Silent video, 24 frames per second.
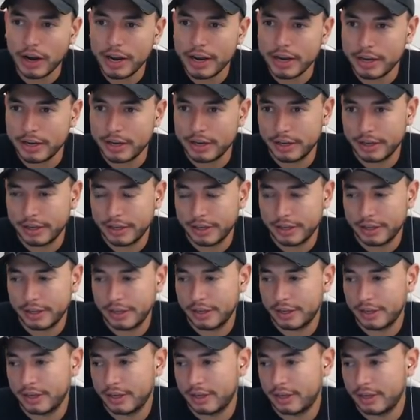Yep, 4 0.
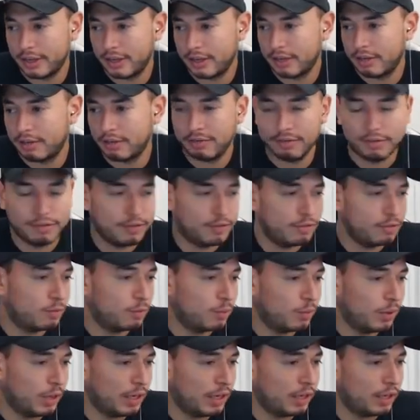I've got it down 4 0
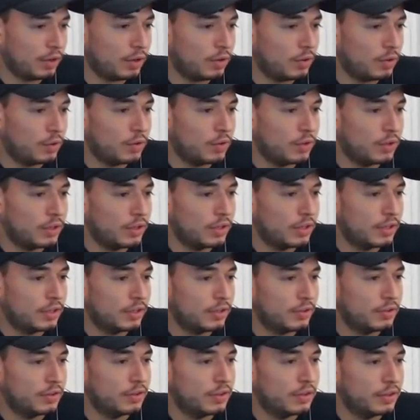for you, and it's on me.
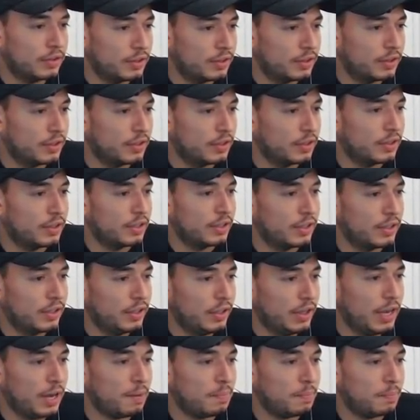Yeah.
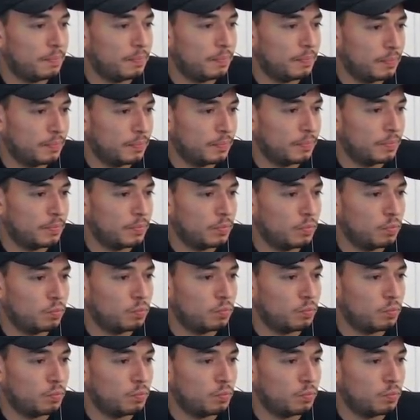Oh, dear.